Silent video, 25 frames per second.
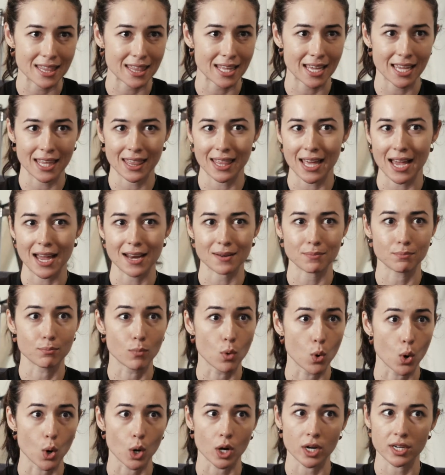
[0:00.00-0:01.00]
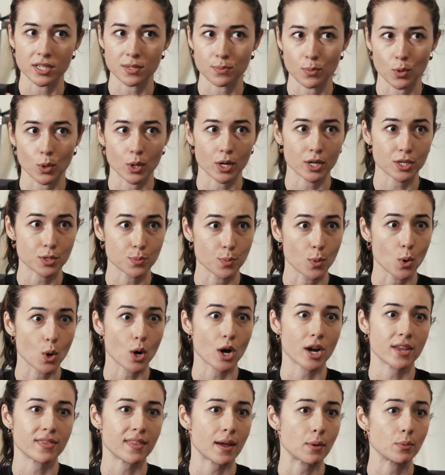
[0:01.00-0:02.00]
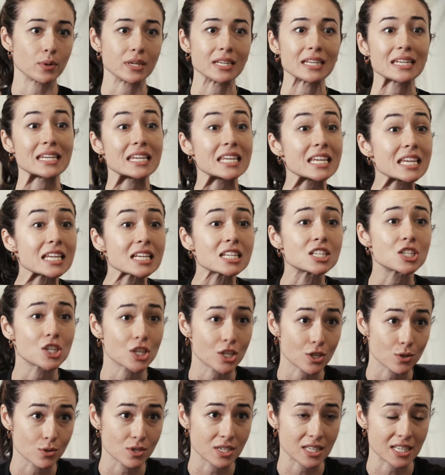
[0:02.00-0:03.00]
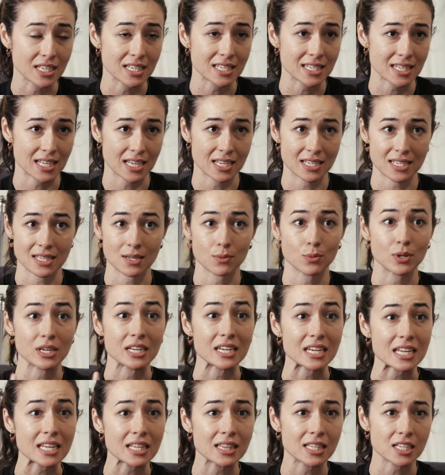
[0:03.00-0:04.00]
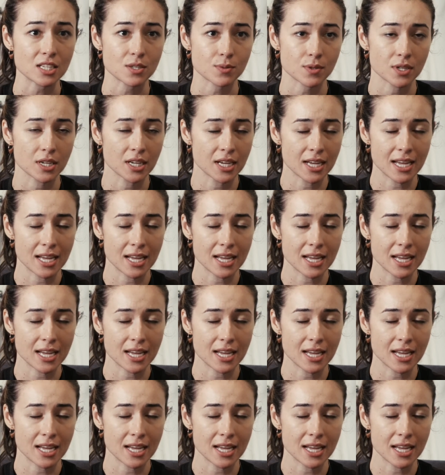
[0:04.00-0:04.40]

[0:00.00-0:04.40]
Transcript: think that more is more is more, and that we need to use these things, that we need these